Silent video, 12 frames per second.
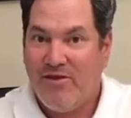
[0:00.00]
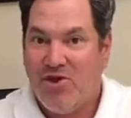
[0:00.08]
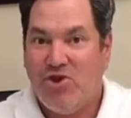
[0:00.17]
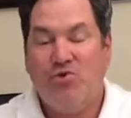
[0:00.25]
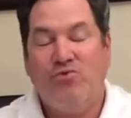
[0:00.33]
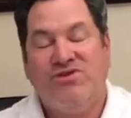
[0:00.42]

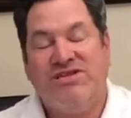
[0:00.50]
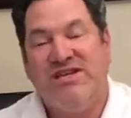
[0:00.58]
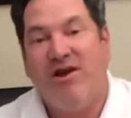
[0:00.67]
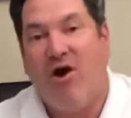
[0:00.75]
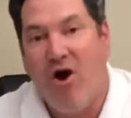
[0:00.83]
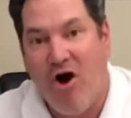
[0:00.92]
you
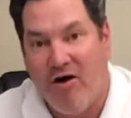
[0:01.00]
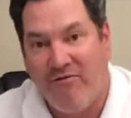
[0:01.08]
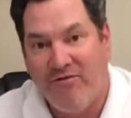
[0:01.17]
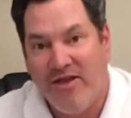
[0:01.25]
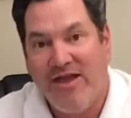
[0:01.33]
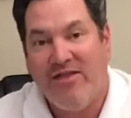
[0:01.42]
tee
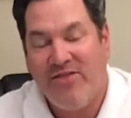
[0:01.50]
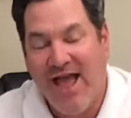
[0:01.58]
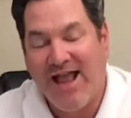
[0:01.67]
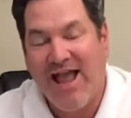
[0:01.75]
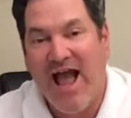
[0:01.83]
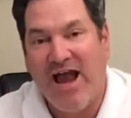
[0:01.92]
off.
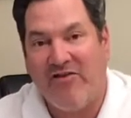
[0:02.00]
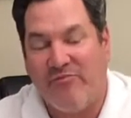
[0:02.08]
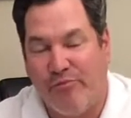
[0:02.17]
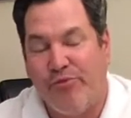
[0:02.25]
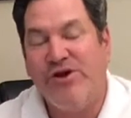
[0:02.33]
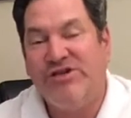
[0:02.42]
That kind of
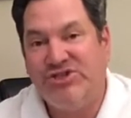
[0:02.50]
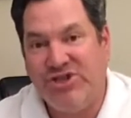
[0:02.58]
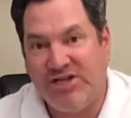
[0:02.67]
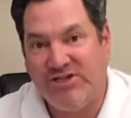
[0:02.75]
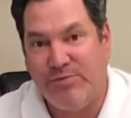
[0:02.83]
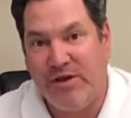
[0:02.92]

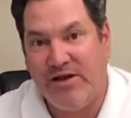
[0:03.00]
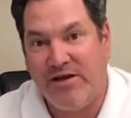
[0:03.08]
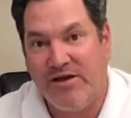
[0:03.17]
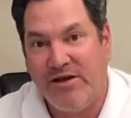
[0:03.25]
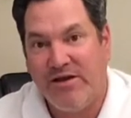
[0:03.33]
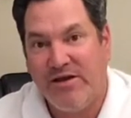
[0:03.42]
prejudgment
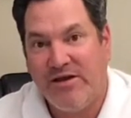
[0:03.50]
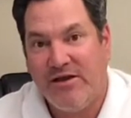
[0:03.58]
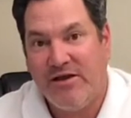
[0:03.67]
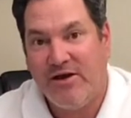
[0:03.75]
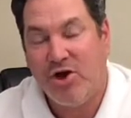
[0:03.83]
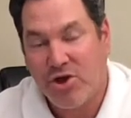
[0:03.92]

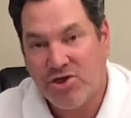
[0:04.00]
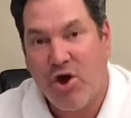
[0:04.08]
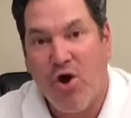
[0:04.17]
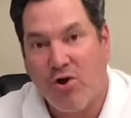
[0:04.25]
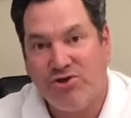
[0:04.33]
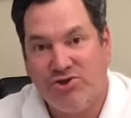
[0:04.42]
hooked
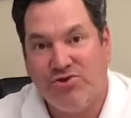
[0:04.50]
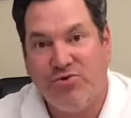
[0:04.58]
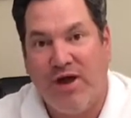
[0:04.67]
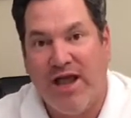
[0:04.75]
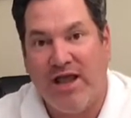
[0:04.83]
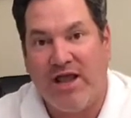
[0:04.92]
on to
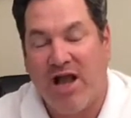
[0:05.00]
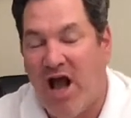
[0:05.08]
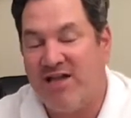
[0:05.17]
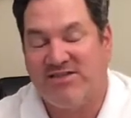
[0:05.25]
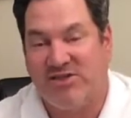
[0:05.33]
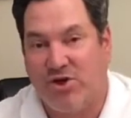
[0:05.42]
a
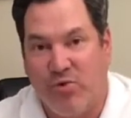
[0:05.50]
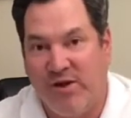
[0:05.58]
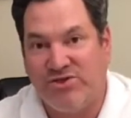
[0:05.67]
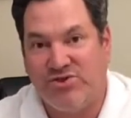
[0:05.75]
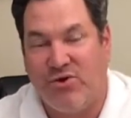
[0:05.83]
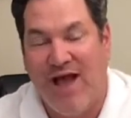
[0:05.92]

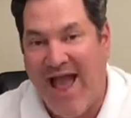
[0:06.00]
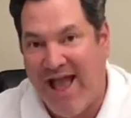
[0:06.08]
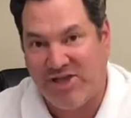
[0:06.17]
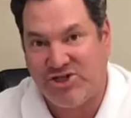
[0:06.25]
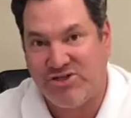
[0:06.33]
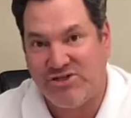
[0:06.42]
consequential
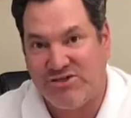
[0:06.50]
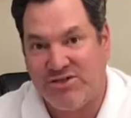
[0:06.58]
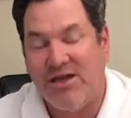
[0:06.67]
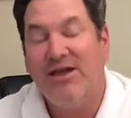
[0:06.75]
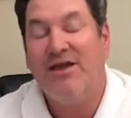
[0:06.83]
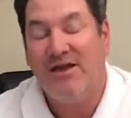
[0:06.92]
actions
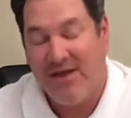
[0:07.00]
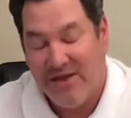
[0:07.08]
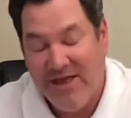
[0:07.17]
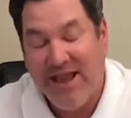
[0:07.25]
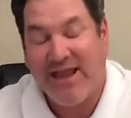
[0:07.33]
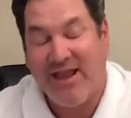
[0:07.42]

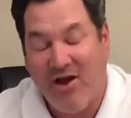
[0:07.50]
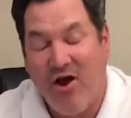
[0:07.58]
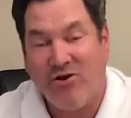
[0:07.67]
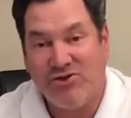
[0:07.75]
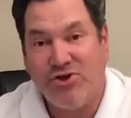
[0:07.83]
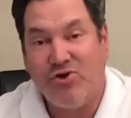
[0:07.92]
that can
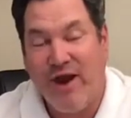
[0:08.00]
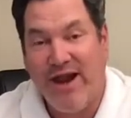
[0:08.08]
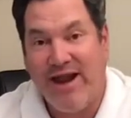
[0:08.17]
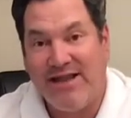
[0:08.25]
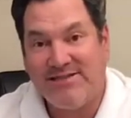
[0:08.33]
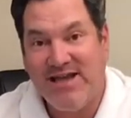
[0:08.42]
cause you great
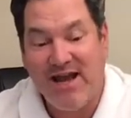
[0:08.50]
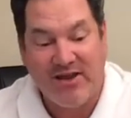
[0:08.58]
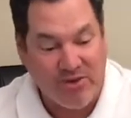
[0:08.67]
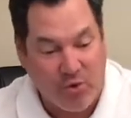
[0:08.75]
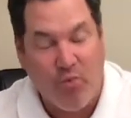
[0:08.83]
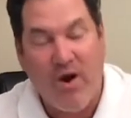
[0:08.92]
anxiety.
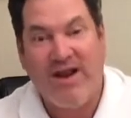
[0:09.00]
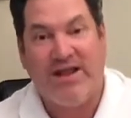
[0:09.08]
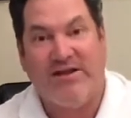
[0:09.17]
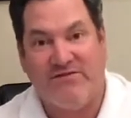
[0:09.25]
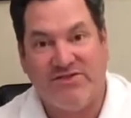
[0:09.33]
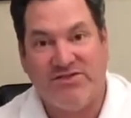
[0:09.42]
The what
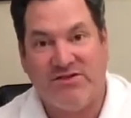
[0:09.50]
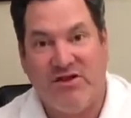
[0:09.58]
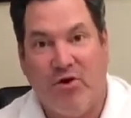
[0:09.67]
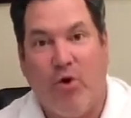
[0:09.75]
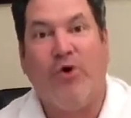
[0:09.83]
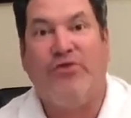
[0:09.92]
ifs
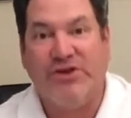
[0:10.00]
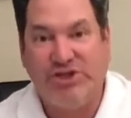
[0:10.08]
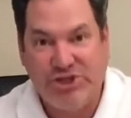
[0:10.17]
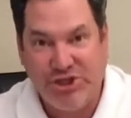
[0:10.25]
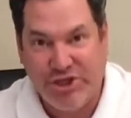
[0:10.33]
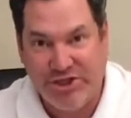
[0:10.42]
or the
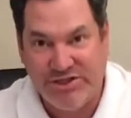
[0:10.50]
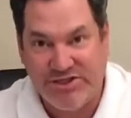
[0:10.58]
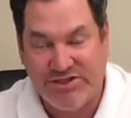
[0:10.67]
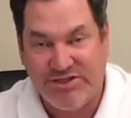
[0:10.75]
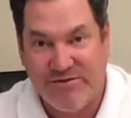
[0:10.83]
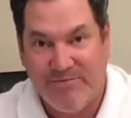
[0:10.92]

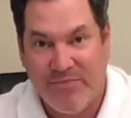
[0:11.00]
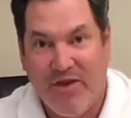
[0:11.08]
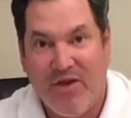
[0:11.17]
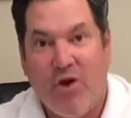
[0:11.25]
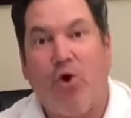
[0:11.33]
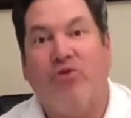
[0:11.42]
shoulds
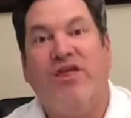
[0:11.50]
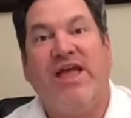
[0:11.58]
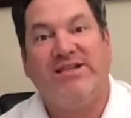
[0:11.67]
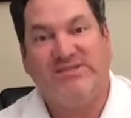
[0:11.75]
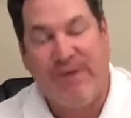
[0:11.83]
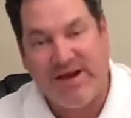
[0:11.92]
or the
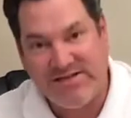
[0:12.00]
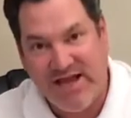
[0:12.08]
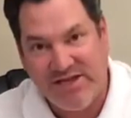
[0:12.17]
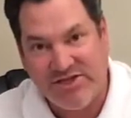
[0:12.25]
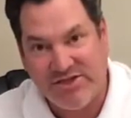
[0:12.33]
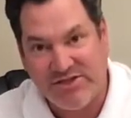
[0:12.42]

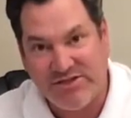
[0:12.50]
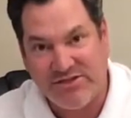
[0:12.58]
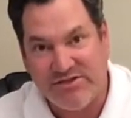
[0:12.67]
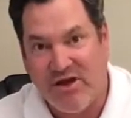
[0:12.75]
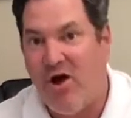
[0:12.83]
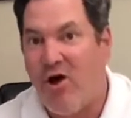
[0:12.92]

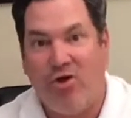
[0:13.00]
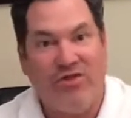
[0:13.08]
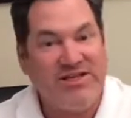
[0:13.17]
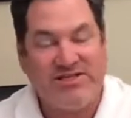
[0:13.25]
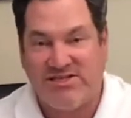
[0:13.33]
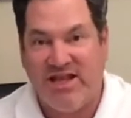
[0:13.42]
expectations, all
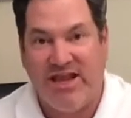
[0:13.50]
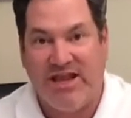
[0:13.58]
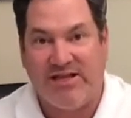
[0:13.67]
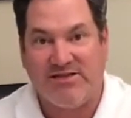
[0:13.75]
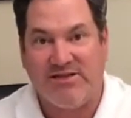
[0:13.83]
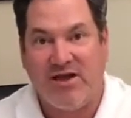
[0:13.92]
these
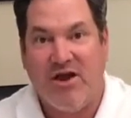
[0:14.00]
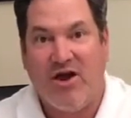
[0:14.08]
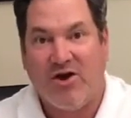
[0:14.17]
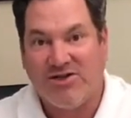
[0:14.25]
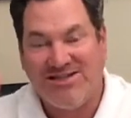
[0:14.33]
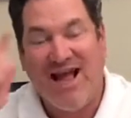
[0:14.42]
things
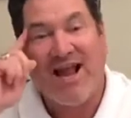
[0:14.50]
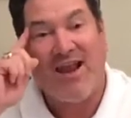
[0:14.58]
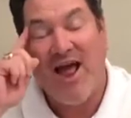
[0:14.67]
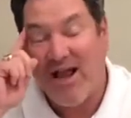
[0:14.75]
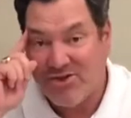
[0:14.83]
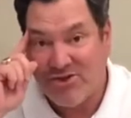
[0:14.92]
are
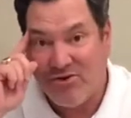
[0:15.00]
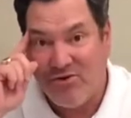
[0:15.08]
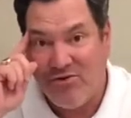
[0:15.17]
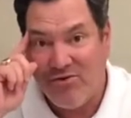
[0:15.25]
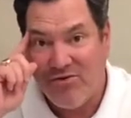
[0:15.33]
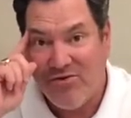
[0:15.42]

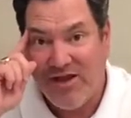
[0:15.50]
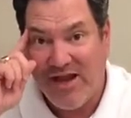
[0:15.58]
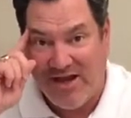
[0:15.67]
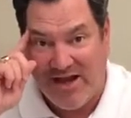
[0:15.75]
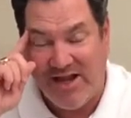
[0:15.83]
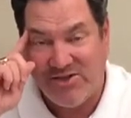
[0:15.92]
psychological
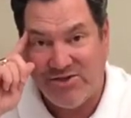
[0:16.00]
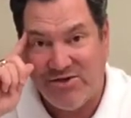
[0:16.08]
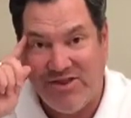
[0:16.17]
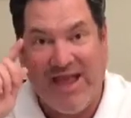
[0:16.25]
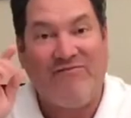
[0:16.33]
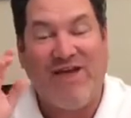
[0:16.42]
in nature.
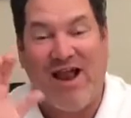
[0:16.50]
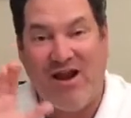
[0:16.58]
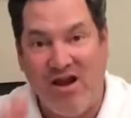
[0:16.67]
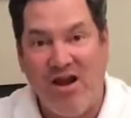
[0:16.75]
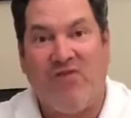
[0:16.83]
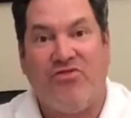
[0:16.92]
They have got
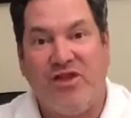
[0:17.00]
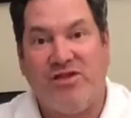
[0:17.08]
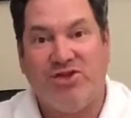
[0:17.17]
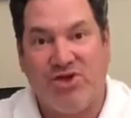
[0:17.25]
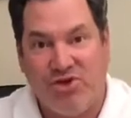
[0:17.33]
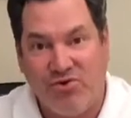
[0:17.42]
nothing
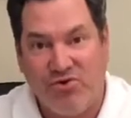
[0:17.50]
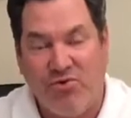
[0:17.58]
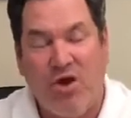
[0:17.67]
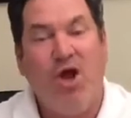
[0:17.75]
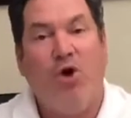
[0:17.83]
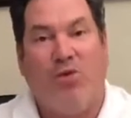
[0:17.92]
to
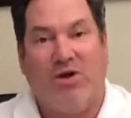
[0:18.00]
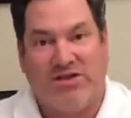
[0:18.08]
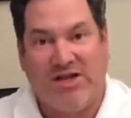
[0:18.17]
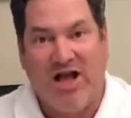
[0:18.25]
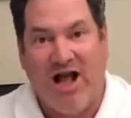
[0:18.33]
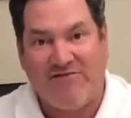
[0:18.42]
do with the
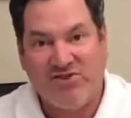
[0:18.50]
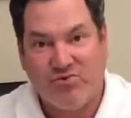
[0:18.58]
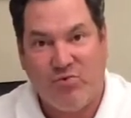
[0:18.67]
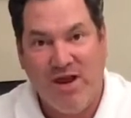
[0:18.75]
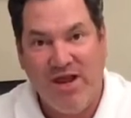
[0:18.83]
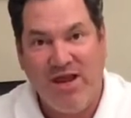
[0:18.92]
golf
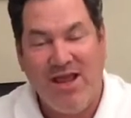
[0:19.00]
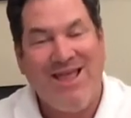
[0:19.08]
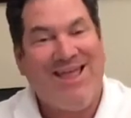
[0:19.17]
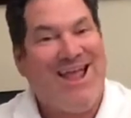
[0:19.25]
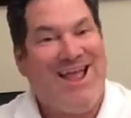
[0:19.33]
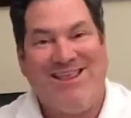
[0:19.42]
swing,
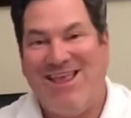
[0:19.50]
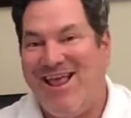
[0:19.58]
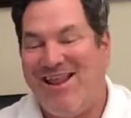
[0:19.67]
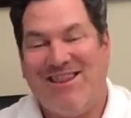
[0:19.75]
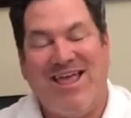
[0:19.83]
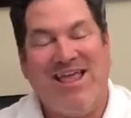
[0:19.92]
and
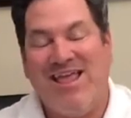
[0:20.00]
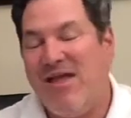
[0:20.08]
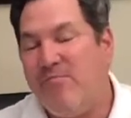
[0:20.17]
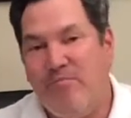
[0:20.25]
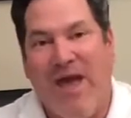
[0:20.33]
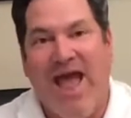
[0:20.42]
yet they
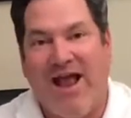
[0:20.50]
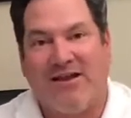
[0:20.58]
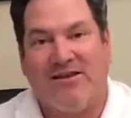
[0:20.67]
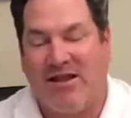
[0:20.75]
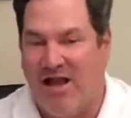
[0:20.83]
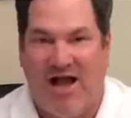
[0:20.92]

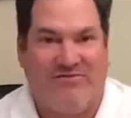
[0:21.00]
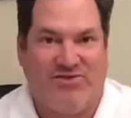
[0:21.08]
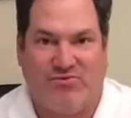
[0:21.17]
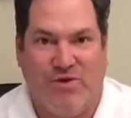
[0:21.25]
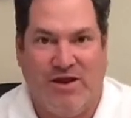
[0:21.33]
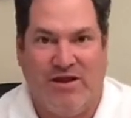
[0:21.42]
impact the golf
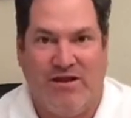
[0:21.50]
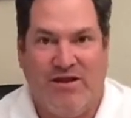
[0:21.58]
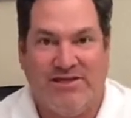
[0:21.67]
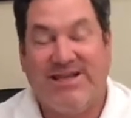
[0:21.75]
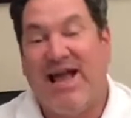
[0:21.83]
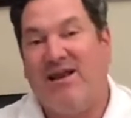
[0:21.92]
swing.
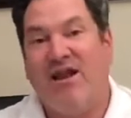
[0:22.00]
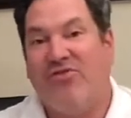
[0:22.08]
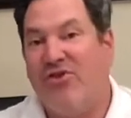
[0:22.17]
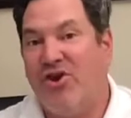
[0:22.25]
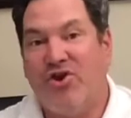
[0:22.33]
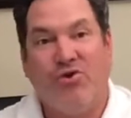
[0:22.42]
It's got
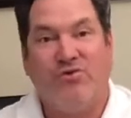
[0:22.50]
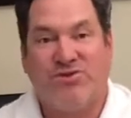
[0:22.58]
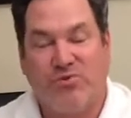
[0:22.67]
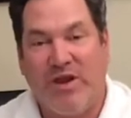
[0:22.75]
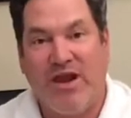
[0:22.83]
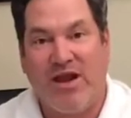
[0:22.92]
nothing to do with
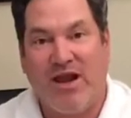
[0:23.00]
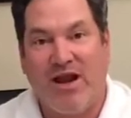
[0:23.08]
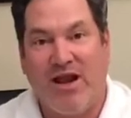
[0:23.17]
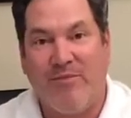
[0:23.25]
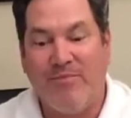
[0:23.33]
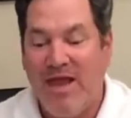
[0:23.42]
swinging a
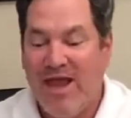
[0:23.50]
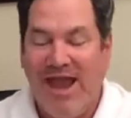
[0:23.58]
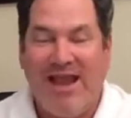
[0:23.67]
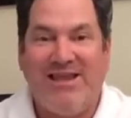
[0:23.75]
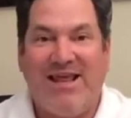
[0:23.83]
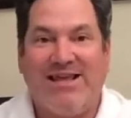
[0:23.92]
club,
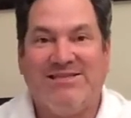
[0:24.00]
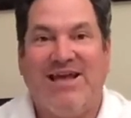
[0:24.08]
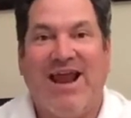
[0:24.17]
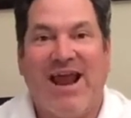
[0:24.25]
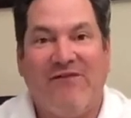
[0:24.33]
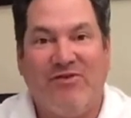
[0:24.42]
and yet it's
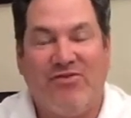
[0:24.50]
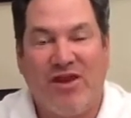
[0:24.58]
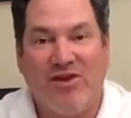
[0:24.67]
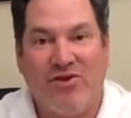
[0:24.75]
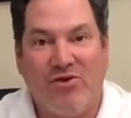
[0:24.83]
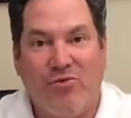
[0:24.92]
got everything
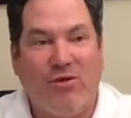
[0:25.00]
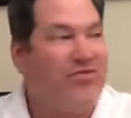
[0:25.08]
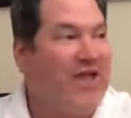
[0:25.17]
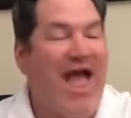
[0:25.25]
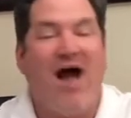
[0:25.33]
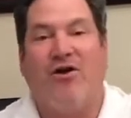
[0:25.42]
to do with
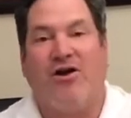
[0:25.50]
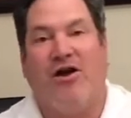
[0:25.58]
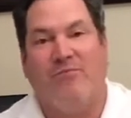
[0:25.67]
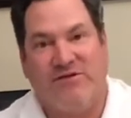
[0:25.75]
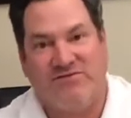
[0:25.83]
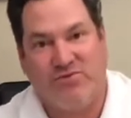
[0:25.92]
the
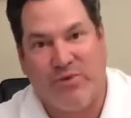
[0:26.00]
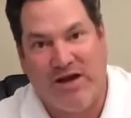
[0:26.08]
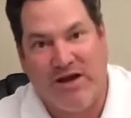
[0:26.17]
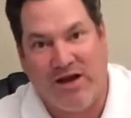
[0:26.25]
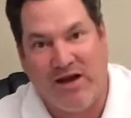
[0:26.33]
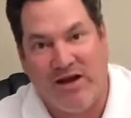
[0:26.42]
outcome of
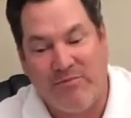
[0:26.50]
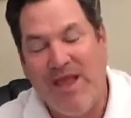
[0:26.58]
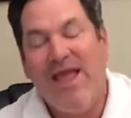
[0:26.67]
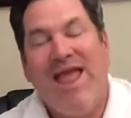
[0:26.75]
swinging a club.